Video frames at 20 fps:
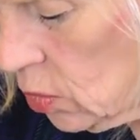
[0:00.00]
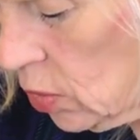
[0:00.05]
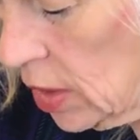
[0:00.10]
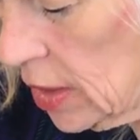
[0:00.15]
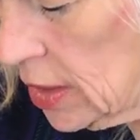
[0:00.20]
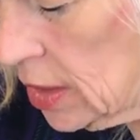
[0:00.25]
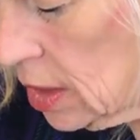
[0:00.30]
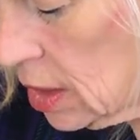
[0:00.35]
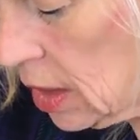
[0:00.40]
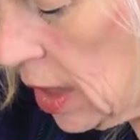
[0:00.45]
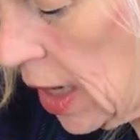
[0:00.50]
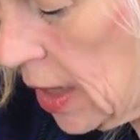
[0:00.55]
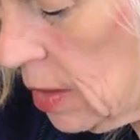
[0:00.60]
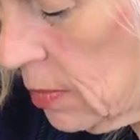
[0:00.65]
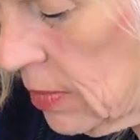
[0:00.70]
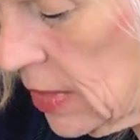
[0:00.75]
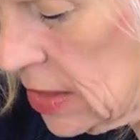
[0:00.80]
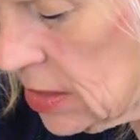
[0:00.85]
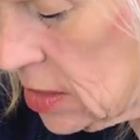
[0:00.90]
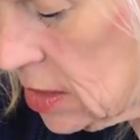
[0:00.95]
one kind
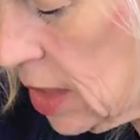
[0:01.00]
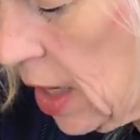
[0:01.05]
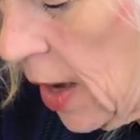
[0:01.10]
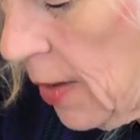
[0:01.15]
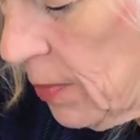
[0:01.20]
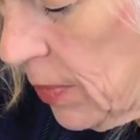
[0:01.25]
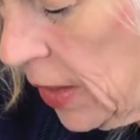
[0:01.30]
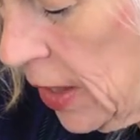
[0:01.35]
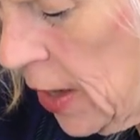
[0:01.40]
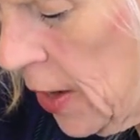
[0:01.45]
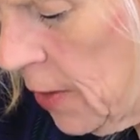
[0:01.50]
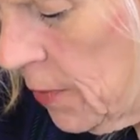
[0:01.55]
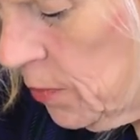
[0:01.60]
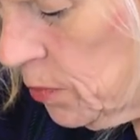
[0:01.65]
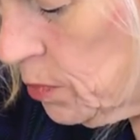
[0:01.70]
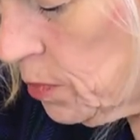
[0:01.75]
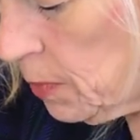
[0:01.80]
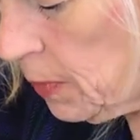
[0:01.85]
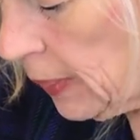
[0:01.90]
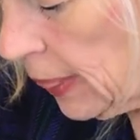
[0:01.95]
of messed up,
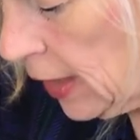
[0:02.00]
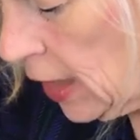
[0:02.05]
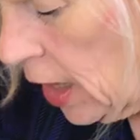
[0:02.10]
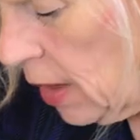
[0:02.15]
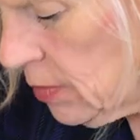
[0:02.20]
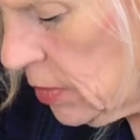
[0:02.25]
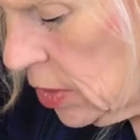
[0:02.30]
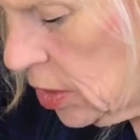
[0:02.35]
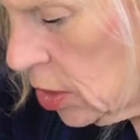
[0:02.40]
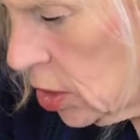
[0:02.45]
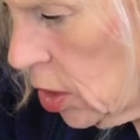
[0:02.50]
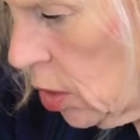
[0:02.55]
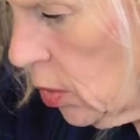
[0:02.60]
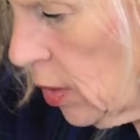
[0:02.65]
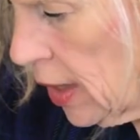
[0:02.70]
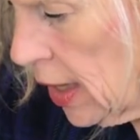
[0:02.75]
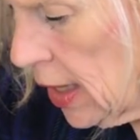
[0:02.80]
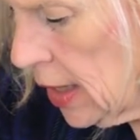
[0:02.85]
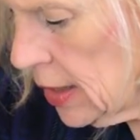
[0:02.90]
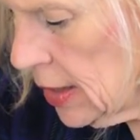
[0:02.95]
I'm going to go
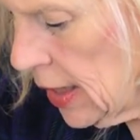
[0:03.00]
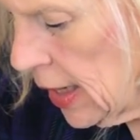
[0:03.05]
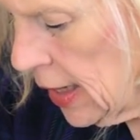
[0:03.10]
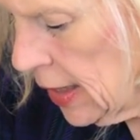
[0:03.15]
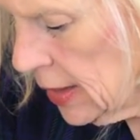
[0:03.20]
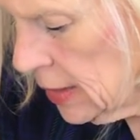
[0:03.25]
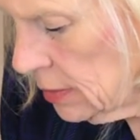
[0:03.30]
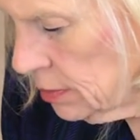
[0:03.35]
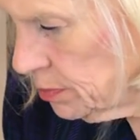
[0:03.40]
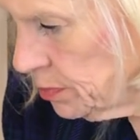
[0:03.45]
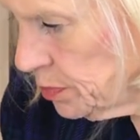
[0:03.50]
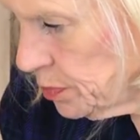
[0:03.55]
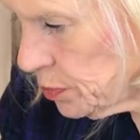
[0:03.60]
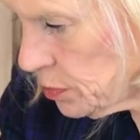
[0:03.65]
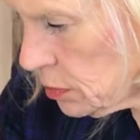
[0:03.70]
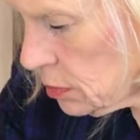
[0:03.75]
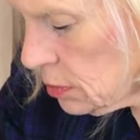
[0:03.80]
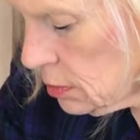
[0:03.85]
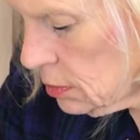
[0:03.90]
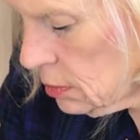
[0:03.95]
ahead and
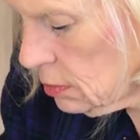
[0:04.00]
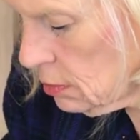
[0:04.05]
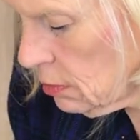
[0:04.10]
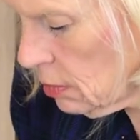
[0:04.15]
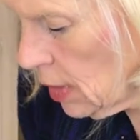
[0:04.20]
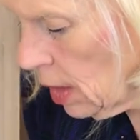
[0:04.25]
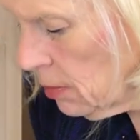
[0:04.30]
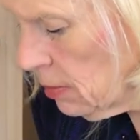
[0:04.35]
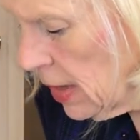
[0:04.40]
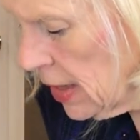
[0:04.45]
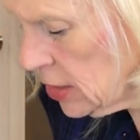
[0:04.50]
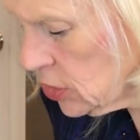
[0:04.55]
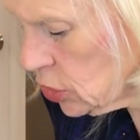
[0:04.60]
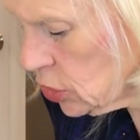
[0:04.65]
make